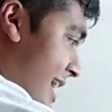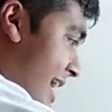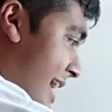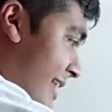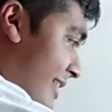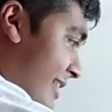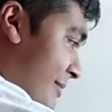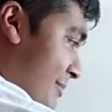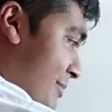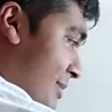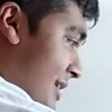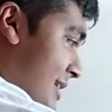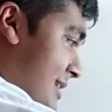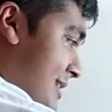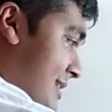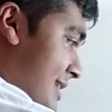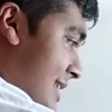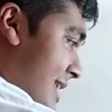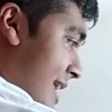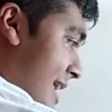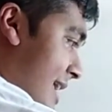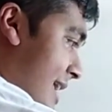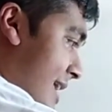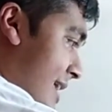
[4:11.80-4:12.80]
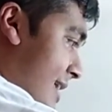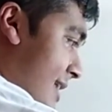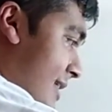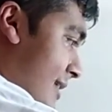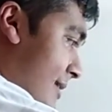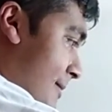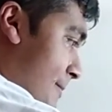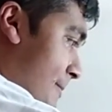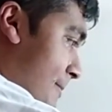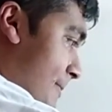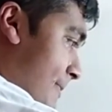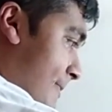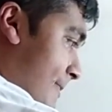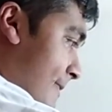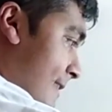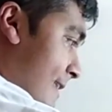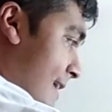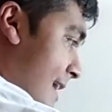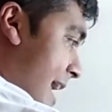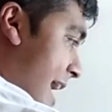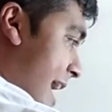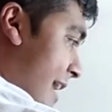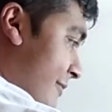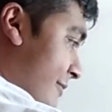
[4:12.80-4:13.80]
and then plus
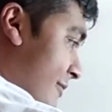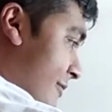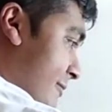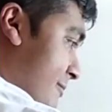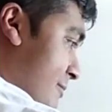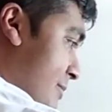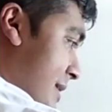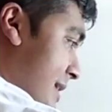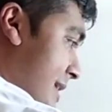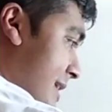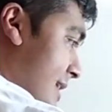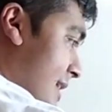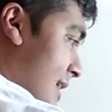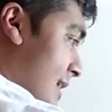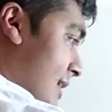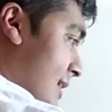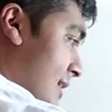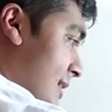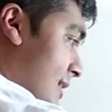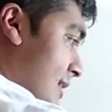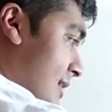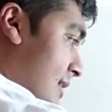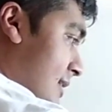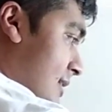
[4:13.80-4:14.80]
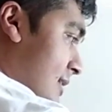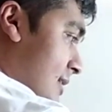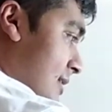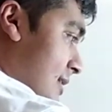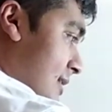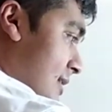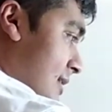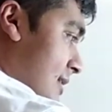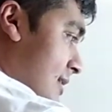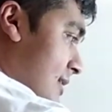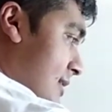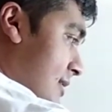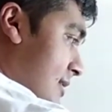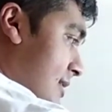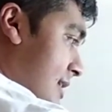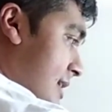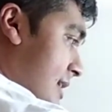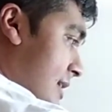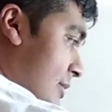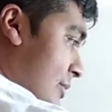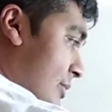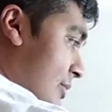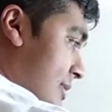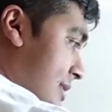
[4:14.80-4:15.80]
f of P
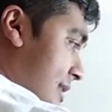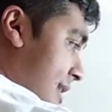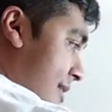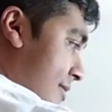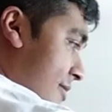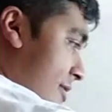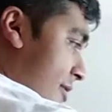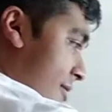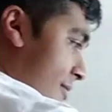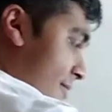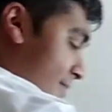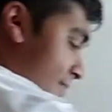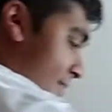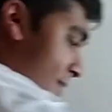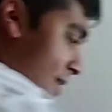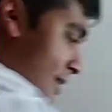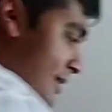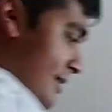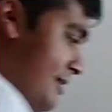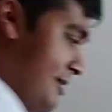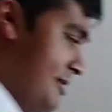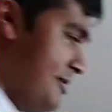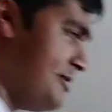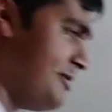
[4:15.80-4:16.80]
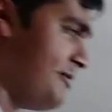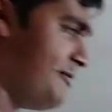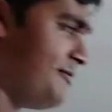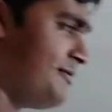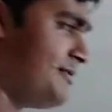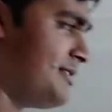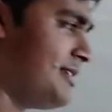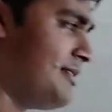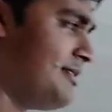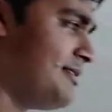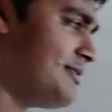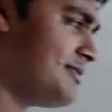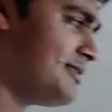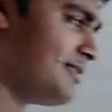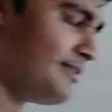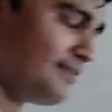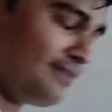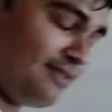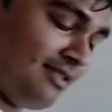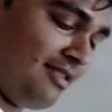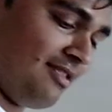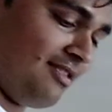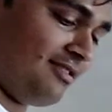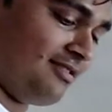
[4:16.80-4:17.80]
equals 0. So
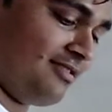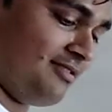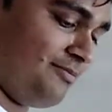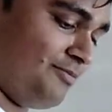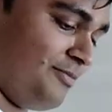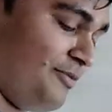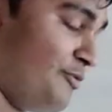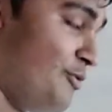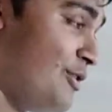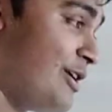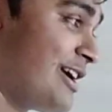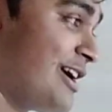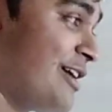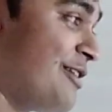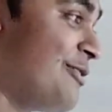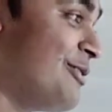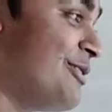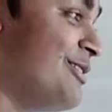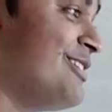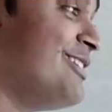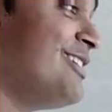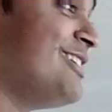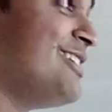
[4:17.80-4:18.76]
before I carry on,